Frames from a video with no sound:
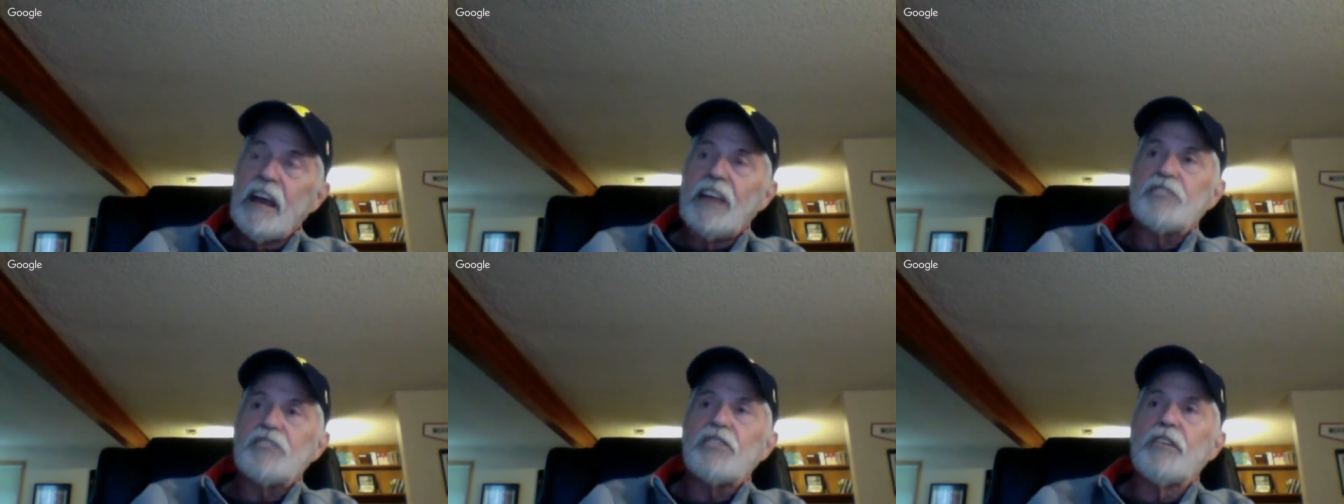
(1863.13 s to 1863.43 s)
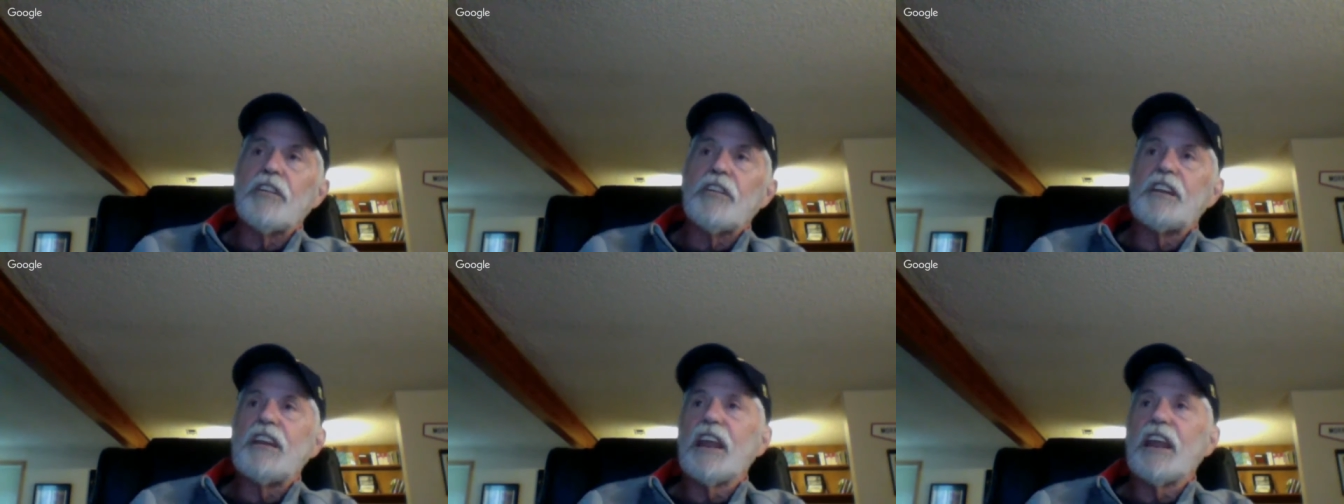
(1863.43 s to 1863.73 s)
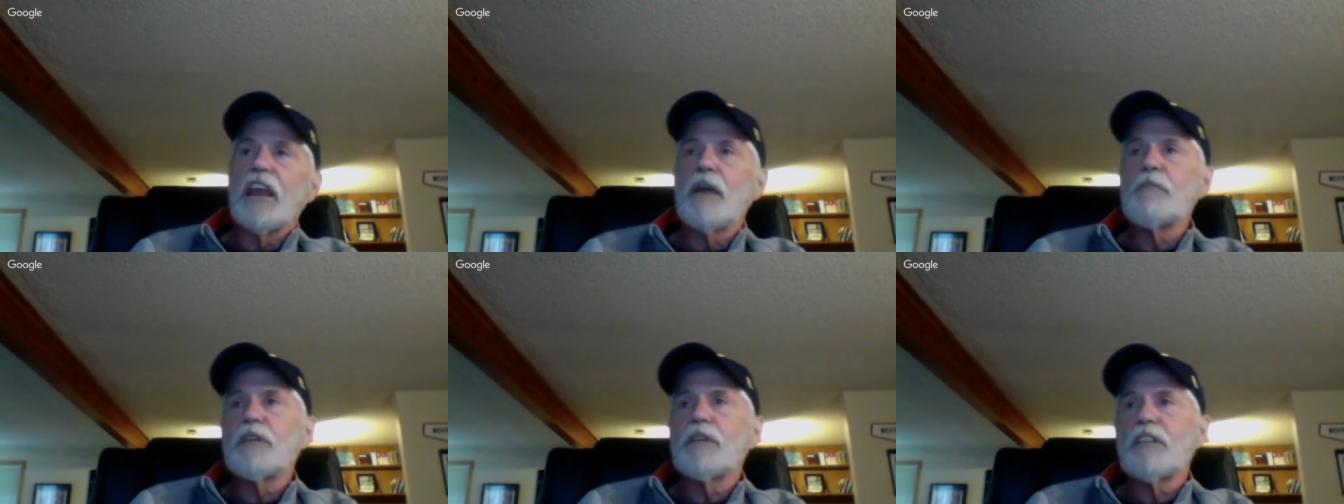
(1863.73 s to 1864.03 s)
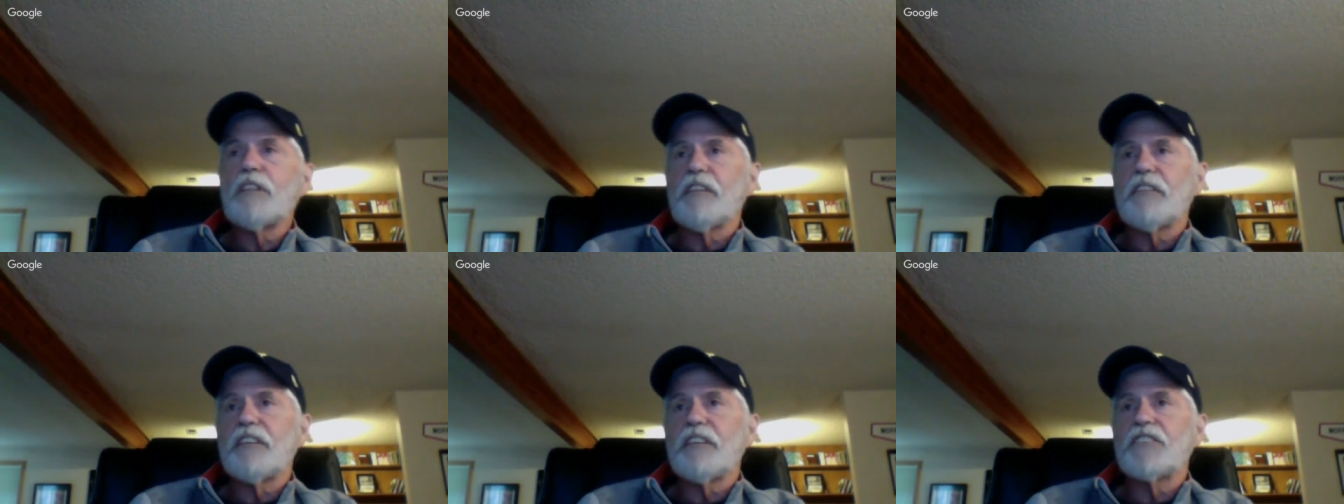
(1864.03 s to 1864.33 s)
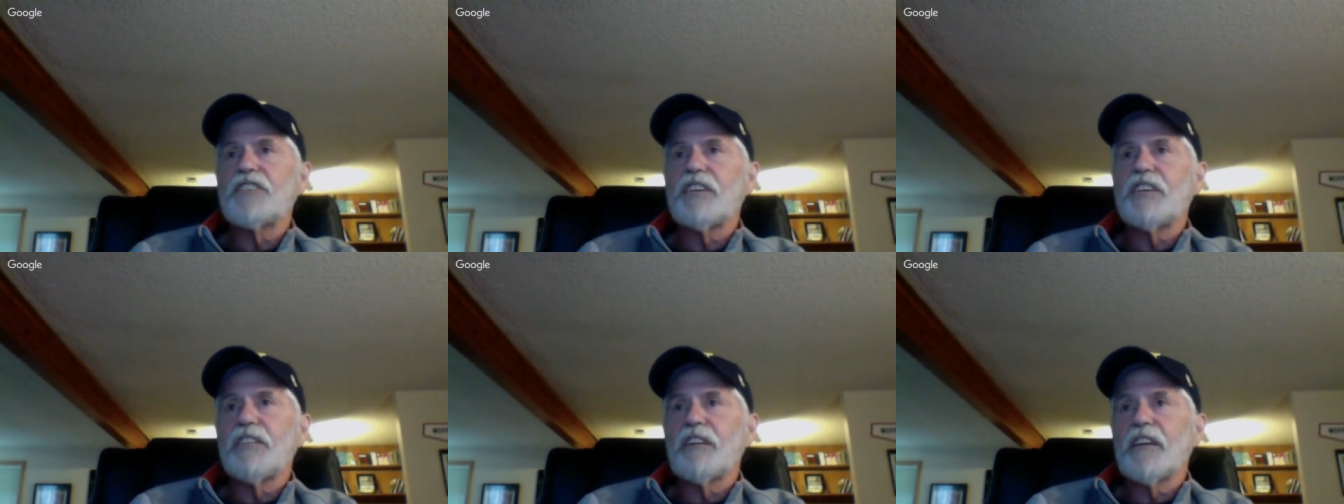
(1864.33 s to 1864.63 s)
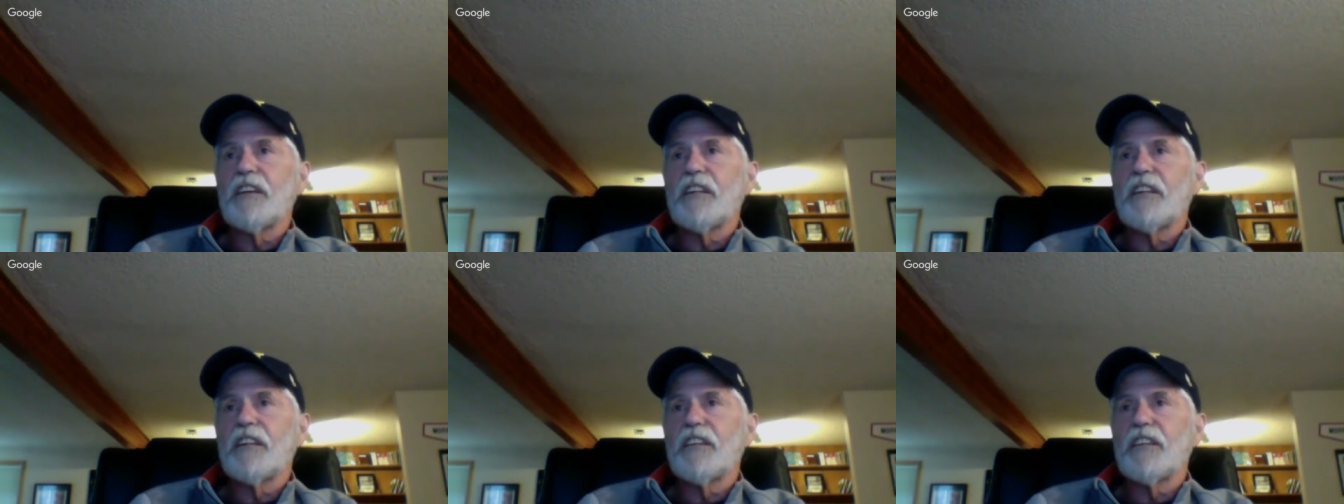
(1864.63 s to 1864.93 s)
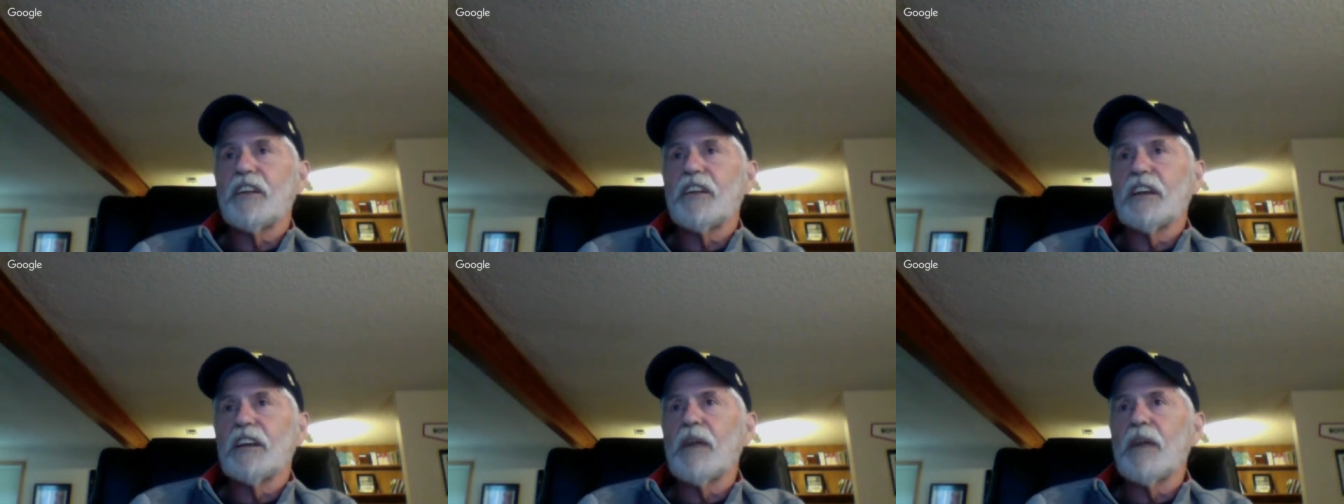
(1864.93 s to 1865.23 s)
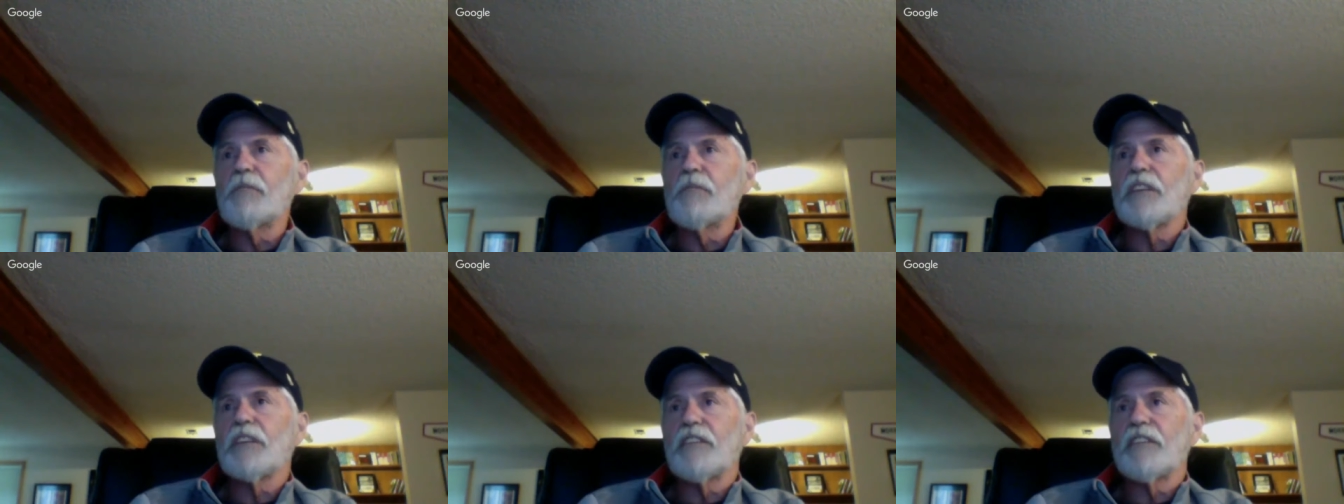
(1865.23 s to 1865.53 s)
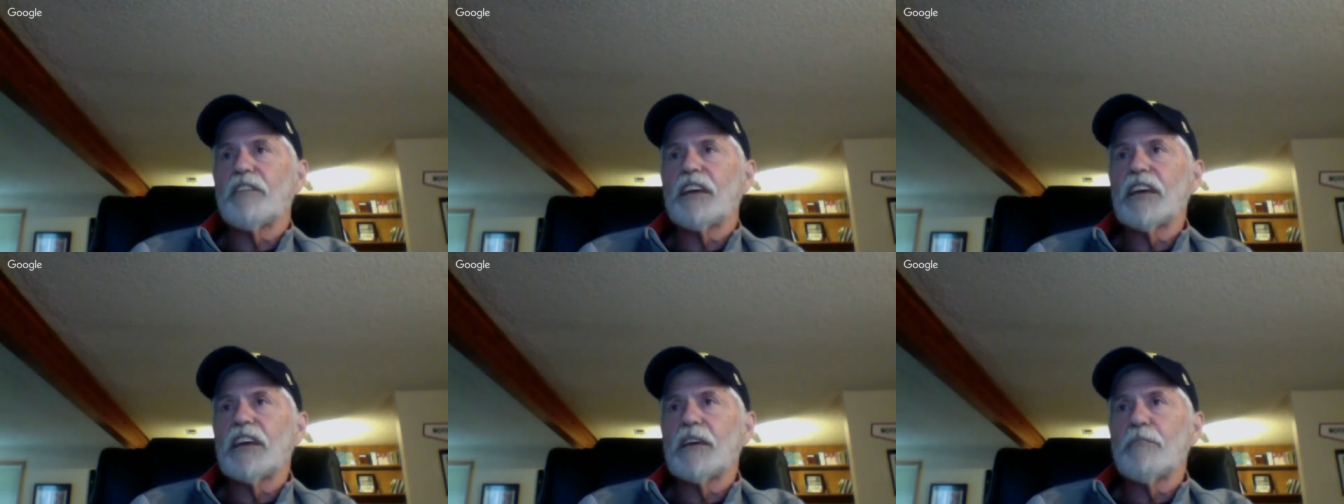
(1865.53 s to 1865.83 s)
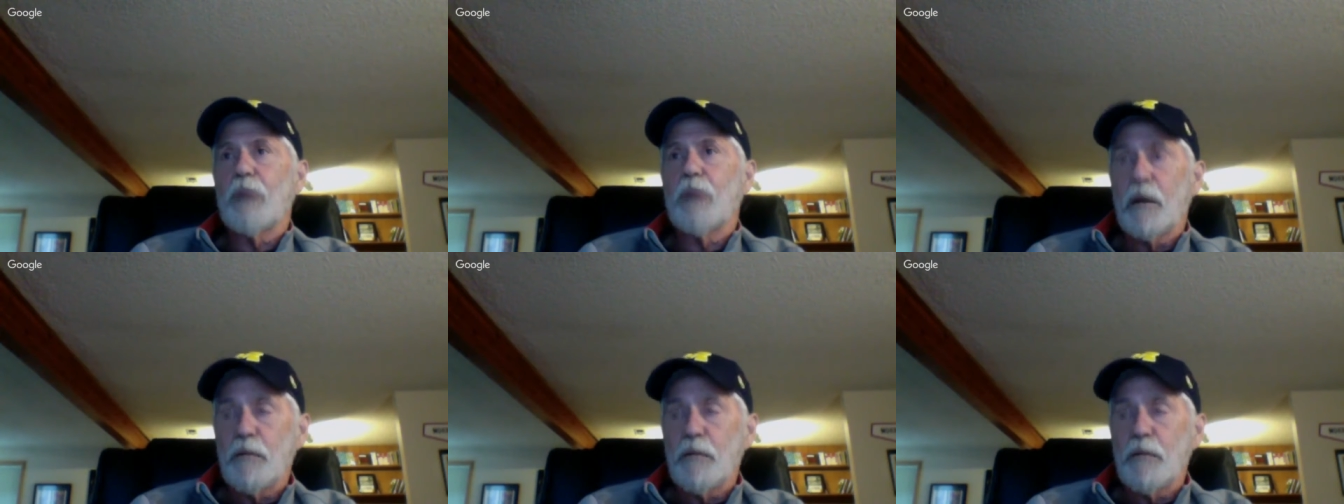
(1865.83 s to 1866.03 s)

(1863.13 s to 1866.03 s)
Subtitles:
And so the dilemma that the kid,